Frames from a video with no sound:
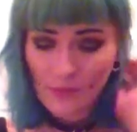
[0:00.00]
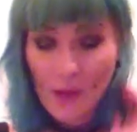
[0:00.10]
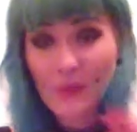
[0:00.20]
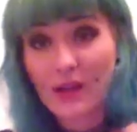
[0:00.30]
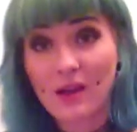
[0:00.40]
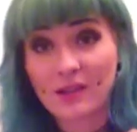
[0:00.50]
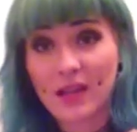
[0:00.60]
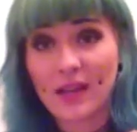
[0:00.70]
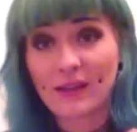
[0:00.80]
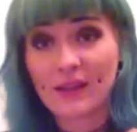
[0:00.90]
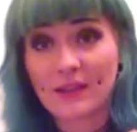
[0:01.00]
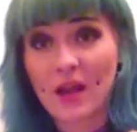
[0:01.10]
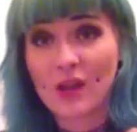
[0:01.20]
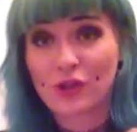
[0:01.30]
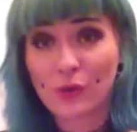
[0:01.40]
I mean, not saying that it's
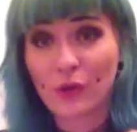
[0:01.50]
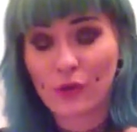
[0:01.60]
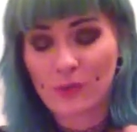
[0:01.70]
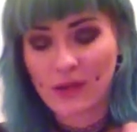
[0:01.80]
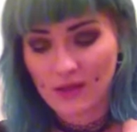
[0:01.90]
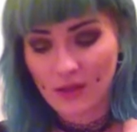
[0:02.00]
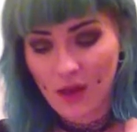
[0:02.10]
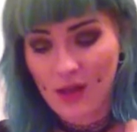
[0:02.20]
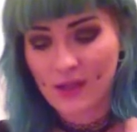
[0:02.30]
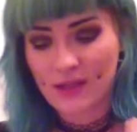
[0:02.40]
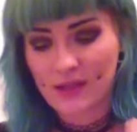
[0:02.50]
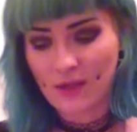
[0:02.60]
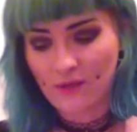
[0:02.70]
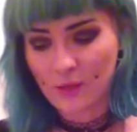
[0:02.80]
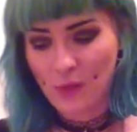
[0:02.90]
not true, because a lot of this
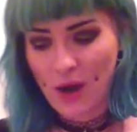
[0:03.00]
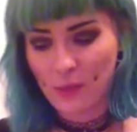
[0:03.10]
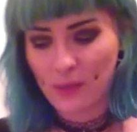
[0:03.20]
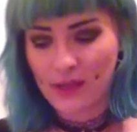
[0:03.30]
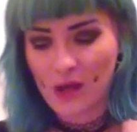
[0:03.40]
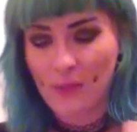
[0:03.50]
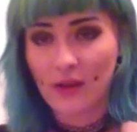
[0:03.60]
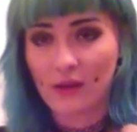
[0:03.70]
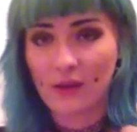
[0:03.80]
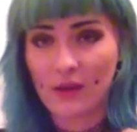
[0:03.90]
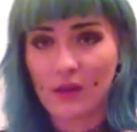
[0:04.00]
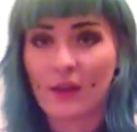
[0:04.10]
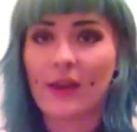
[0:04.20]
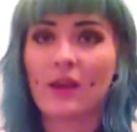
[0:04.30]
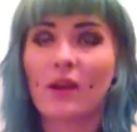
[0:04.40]
stuff is probably coming,
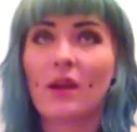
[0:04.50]
like,